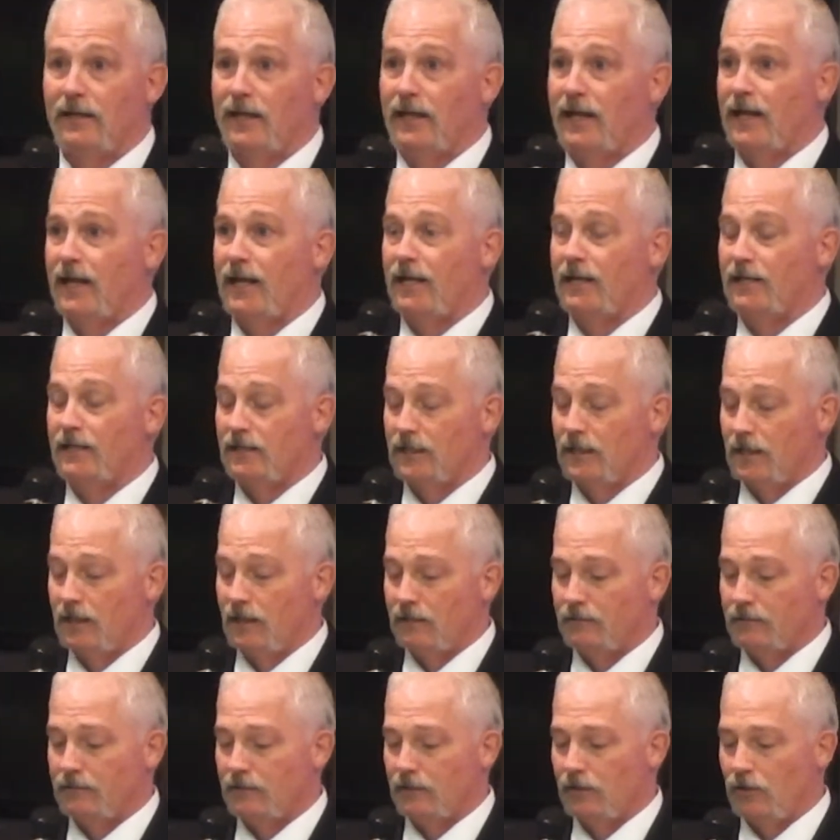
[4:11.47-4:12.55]
and
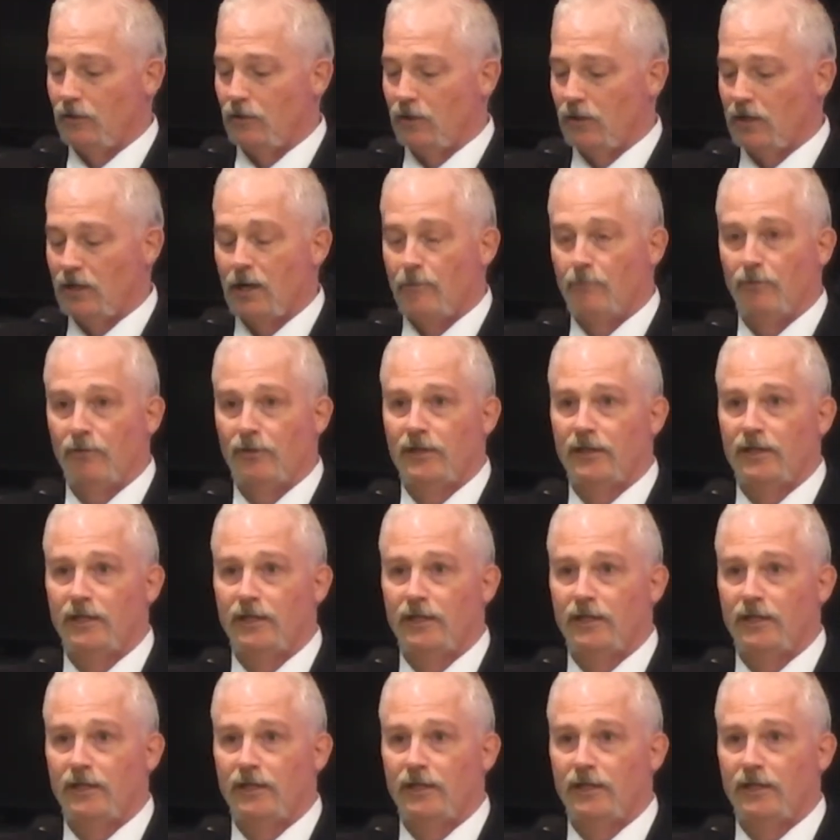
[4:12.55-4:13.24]
a couple